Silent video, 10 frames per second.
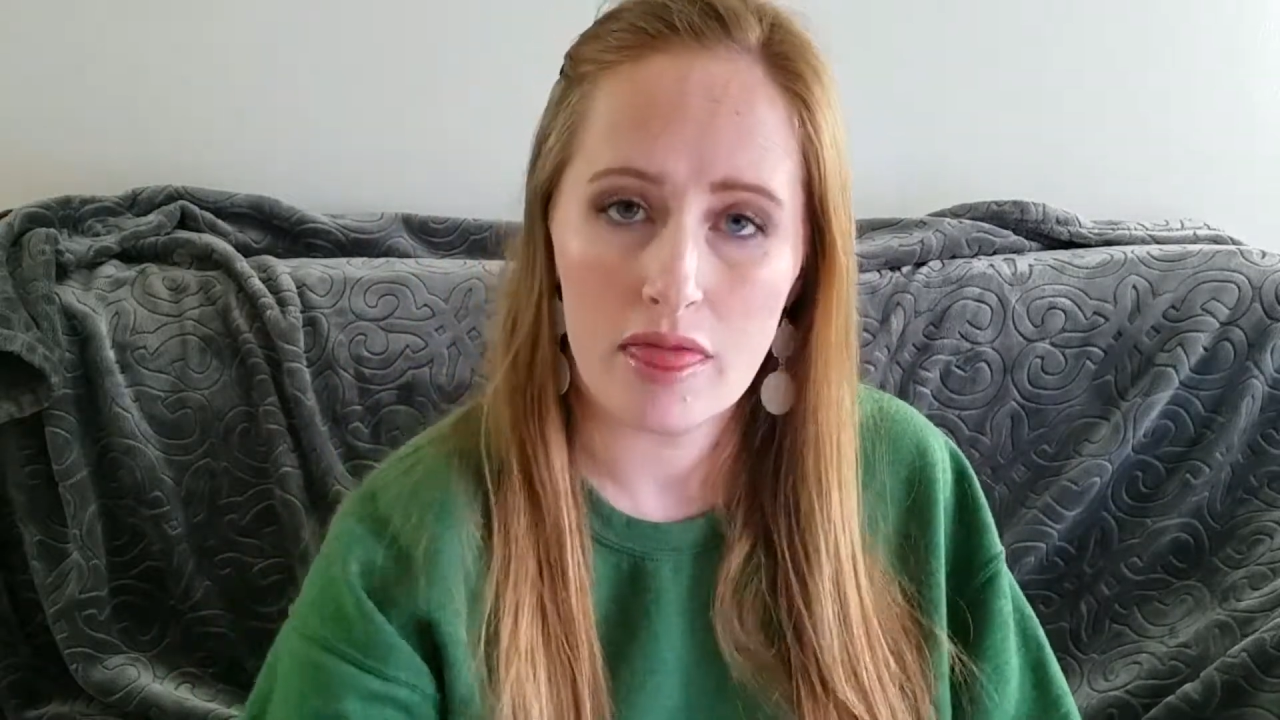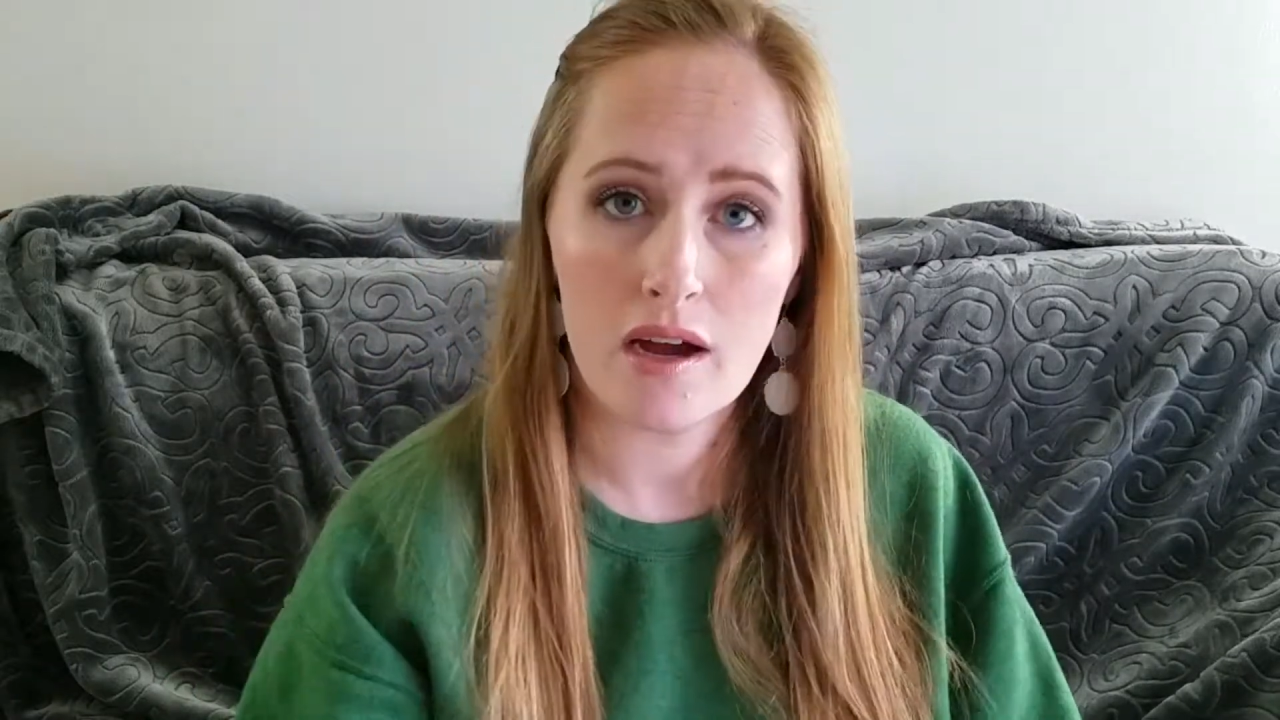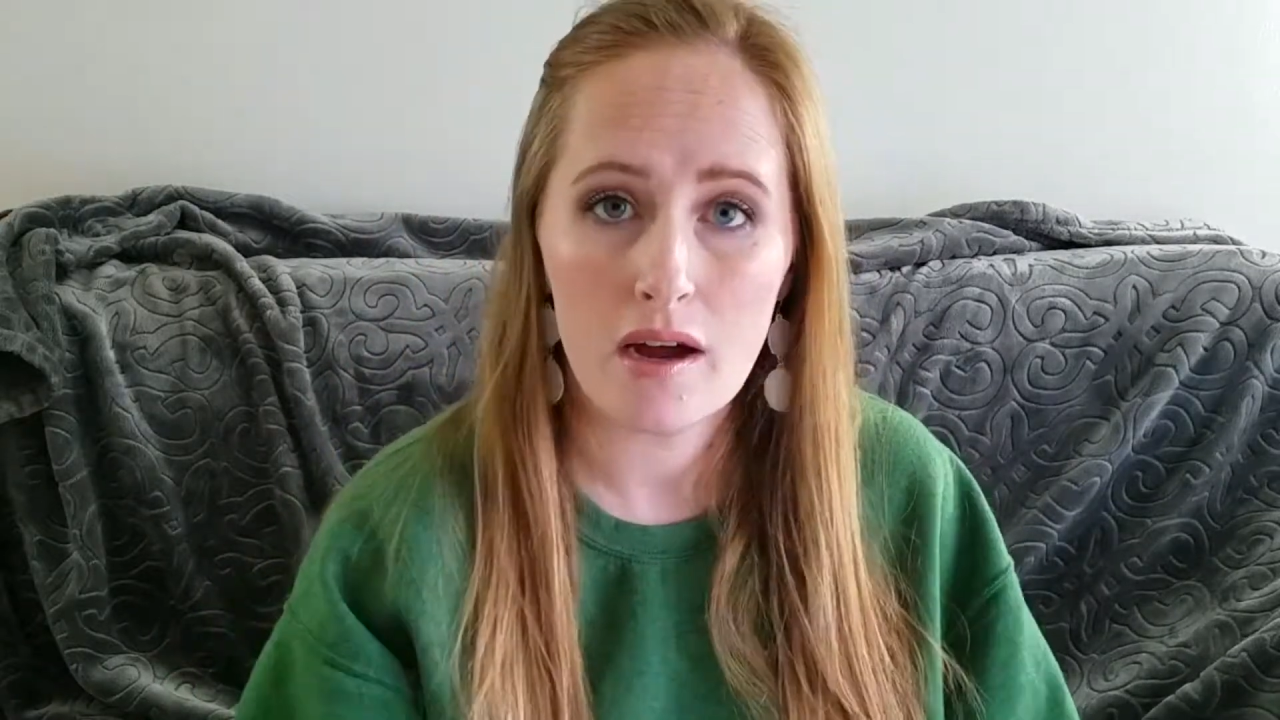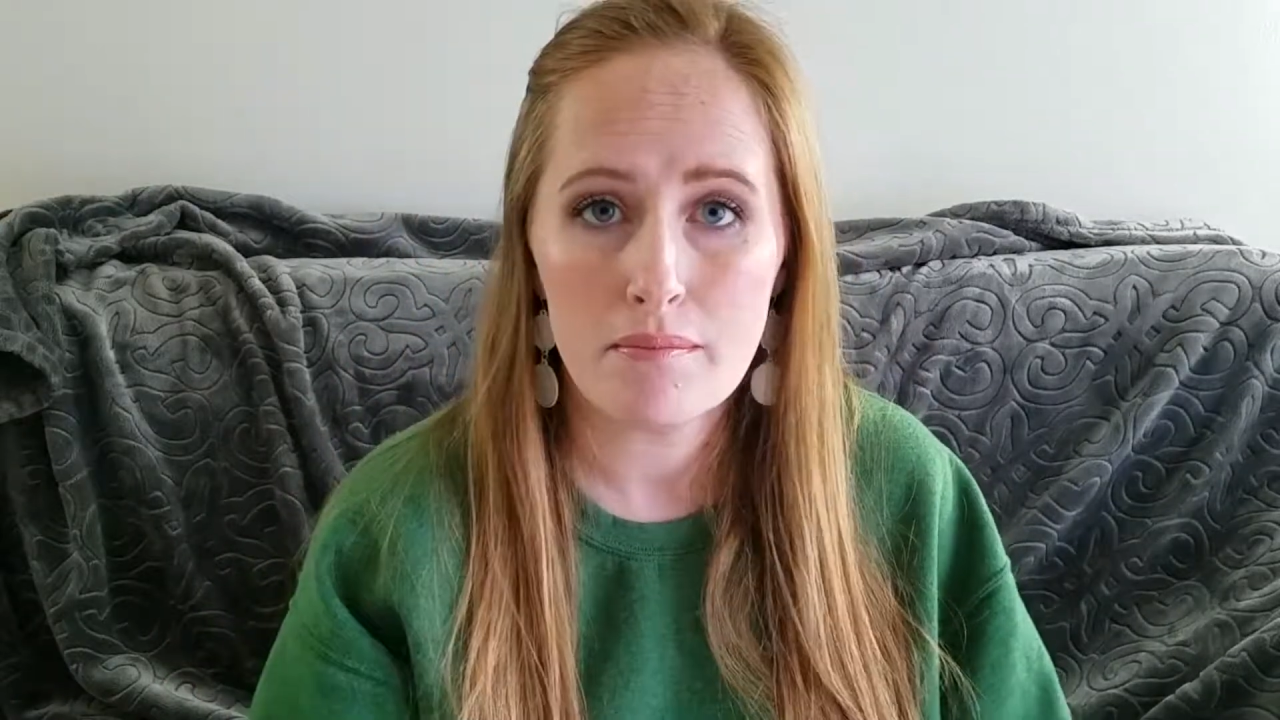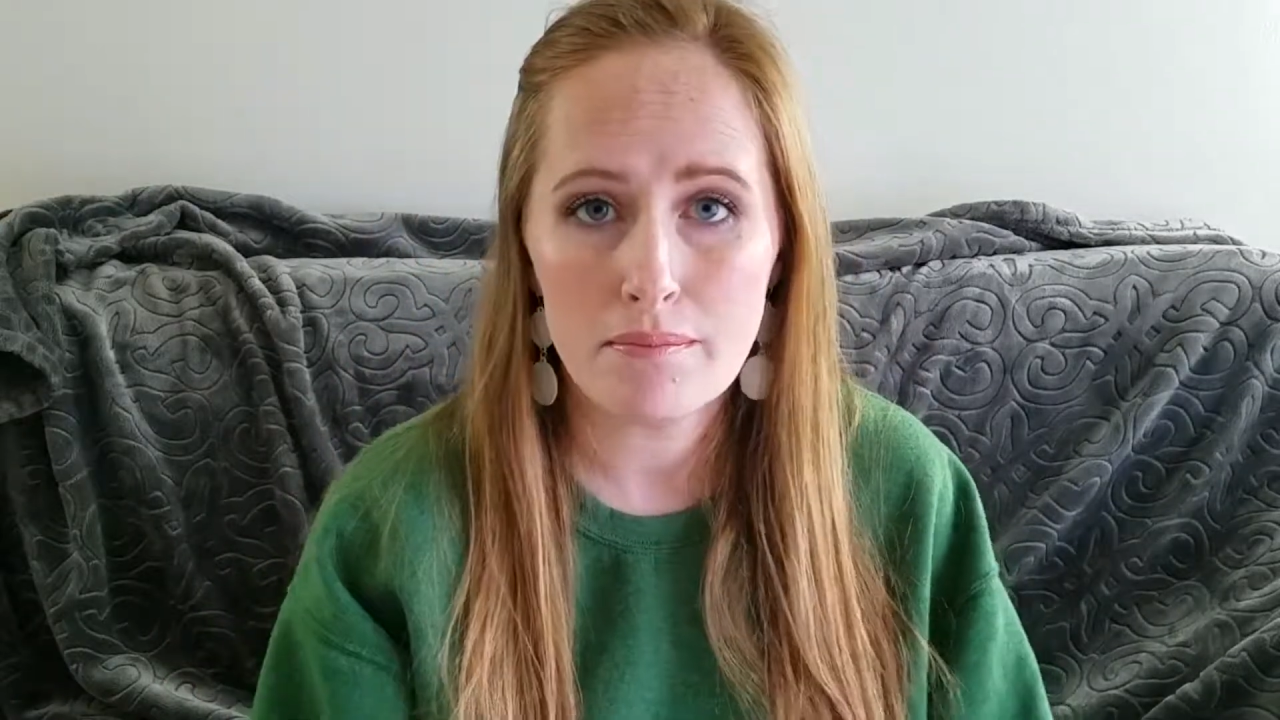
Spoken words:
the